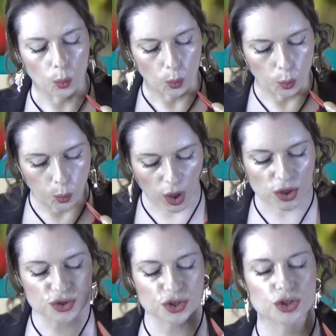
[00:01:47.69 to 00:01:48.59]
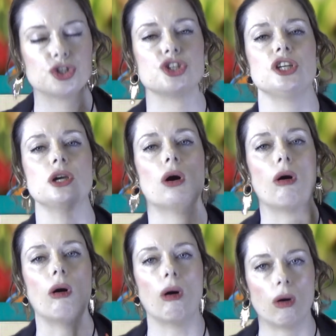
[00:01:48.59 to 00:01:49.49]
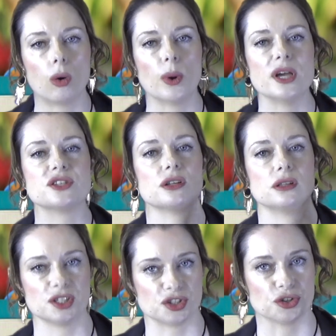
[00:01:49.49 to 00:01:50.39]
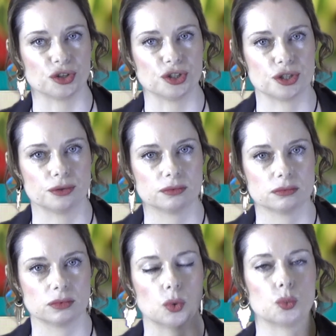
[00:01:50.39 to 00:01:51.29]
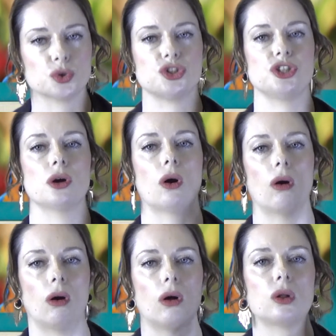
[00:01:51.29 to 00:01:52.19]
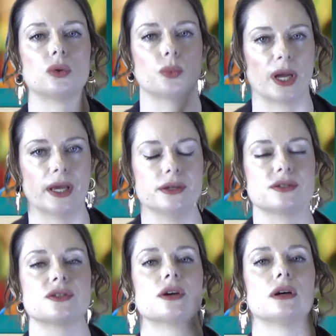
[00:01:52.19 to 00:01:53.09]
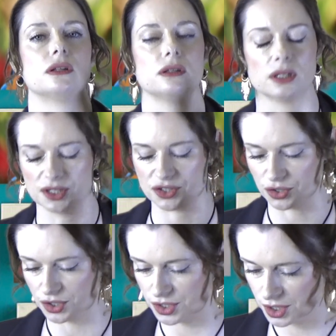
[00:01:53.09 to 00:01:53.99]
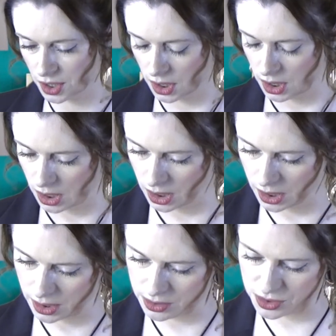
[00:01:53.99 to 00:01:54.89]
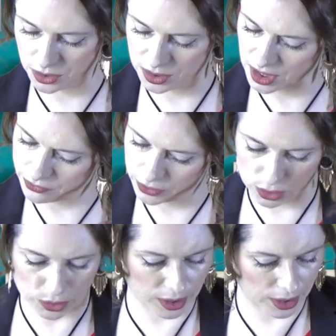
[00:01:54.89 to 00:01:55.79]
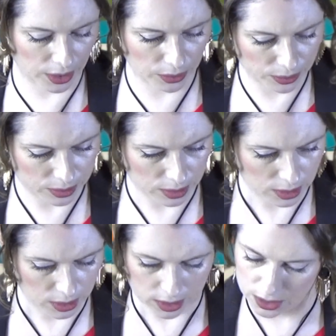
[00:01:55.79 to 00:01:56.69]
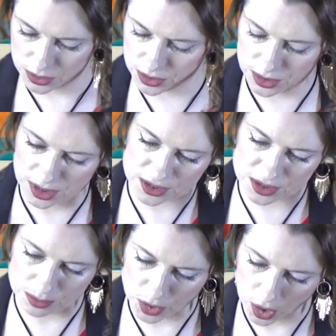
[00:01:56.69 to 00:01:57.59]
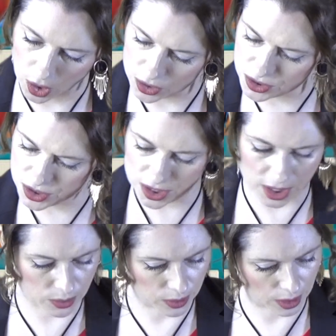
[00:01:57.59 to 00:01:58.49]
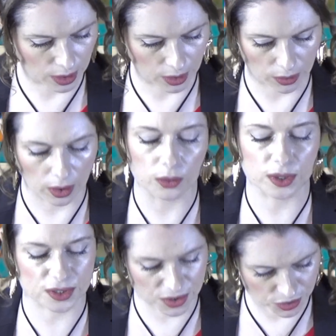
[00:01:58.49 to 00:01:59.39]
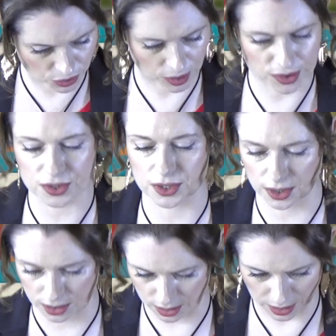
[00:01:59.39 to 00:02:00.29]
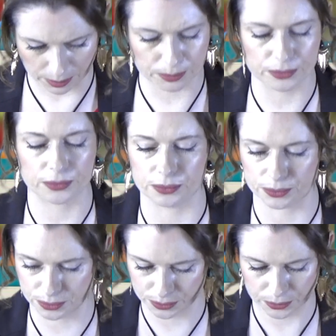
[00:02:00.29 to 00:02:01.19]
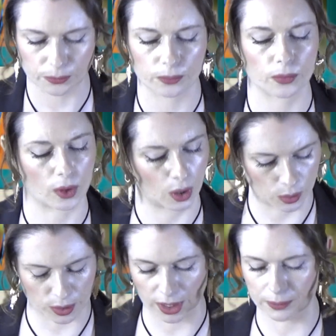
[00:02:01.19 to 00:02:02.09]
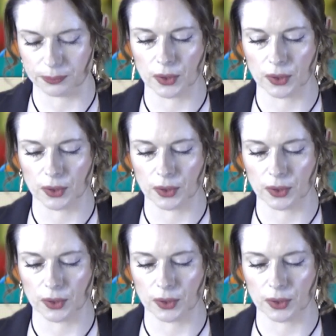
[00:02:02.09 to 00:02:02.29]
was she always a lizard? Was she always a lizard? And so let's have a look here. So get some cards down here. Oh, that's interesting. Yeah. Mm-hmm. Okay.